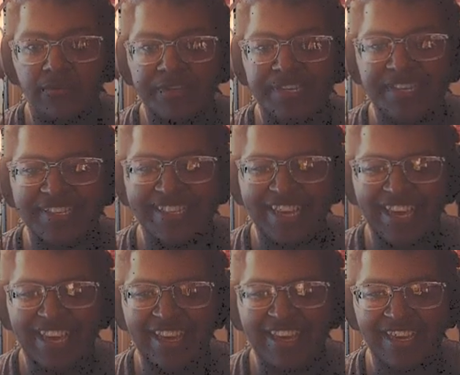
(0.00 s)
Look at this
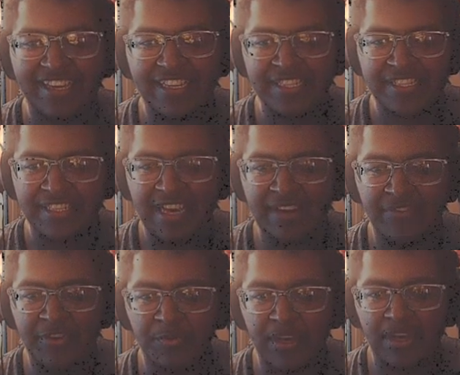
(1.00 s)
ink. It's
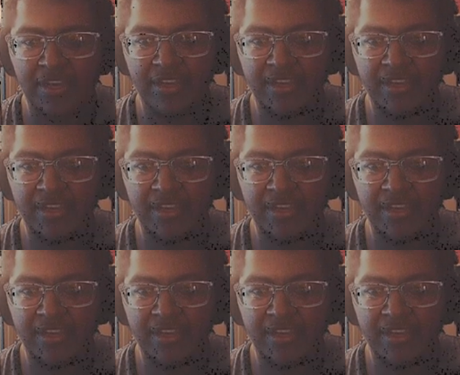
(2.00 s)
everywhere.